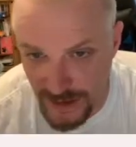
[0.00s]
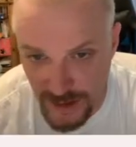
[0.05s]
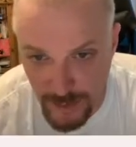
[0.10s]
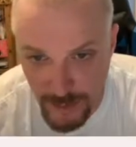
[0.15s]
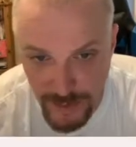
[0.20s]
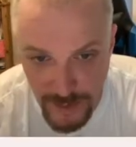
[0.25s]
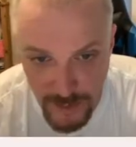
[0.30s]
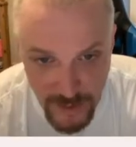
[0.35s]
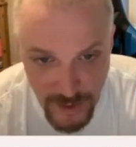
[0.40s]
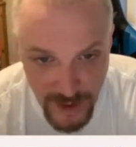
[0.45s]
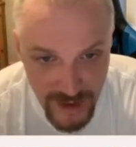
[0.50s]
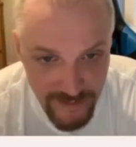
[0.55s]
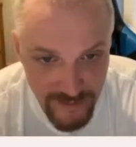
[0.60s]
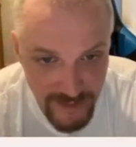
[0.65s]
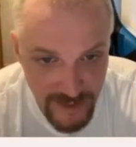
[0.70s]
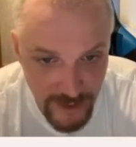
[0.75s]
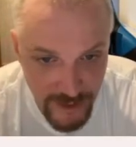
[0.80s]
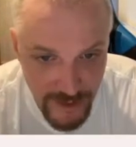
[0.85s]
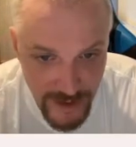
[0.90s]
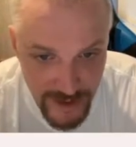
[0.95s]
GPY. We've
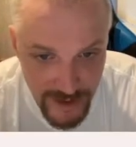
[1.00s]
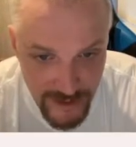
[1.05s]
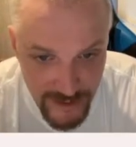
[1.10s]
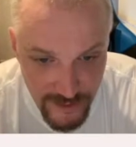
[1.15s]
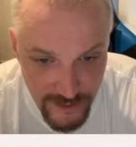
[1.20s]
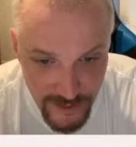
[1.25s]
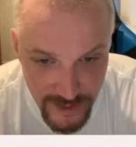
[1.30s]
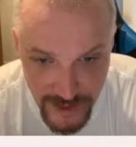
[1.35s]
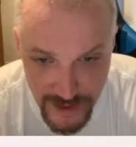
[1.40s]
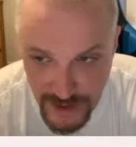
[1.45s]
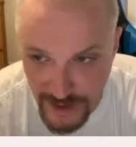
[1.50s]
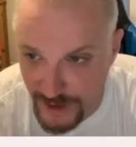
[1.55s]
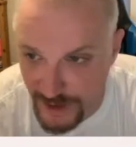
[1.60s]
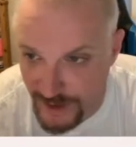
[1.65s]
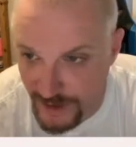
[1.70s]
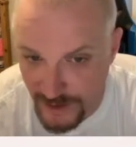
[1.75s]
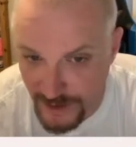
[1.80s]
got anything on here?